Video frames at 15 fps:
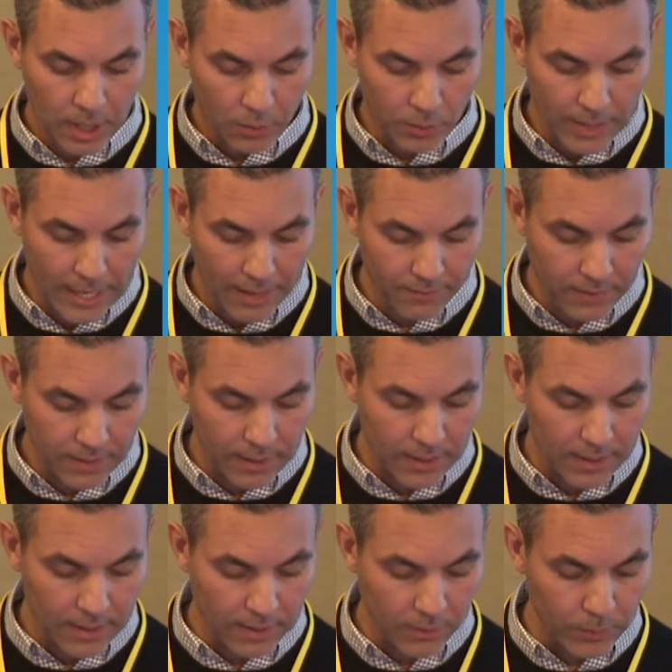We have
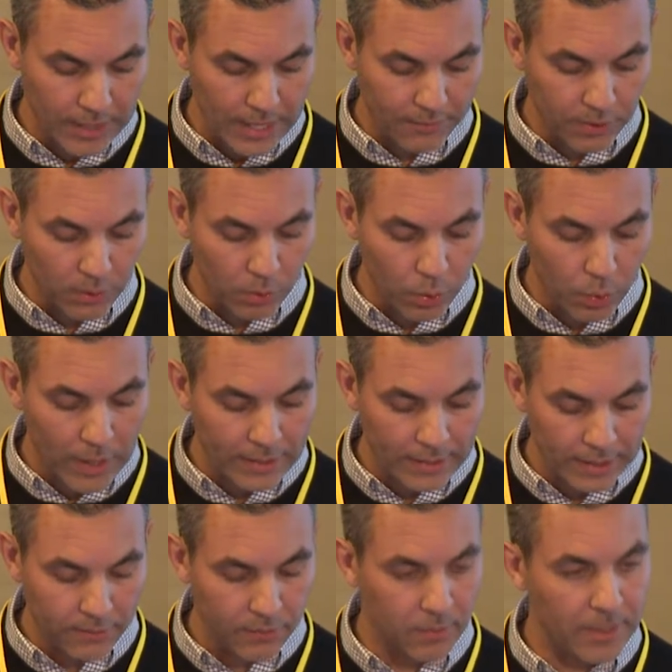the
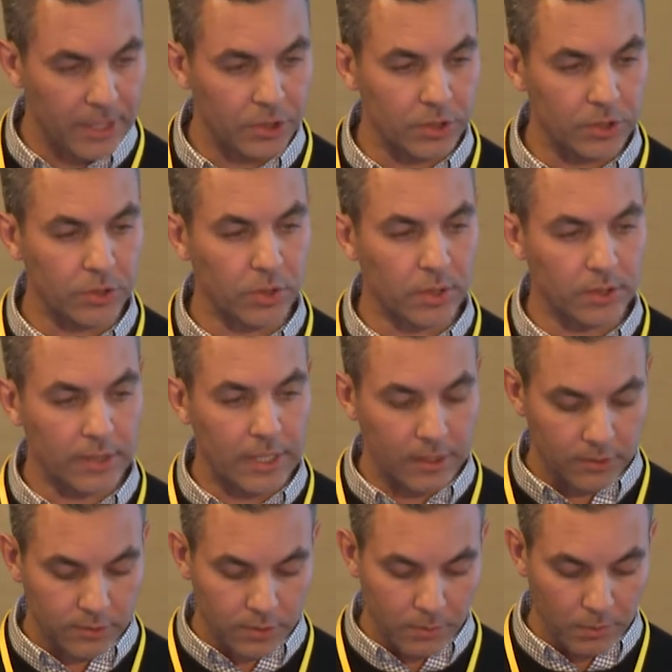required information to
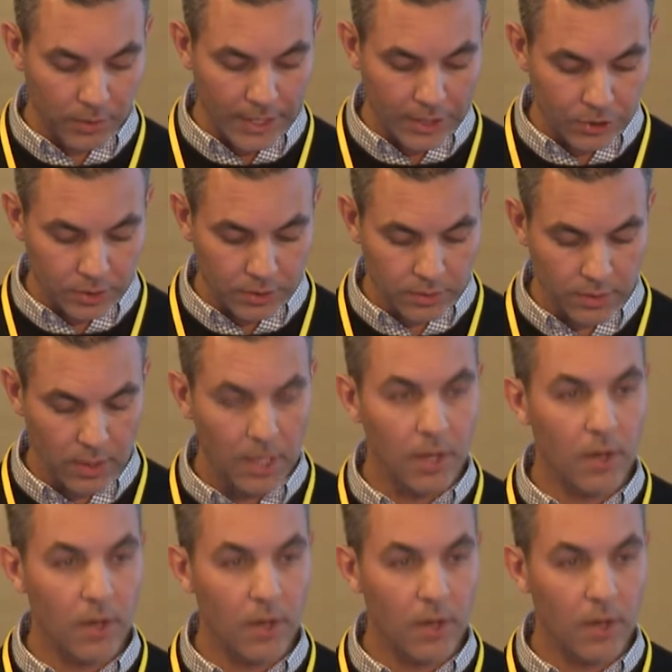conduct simulations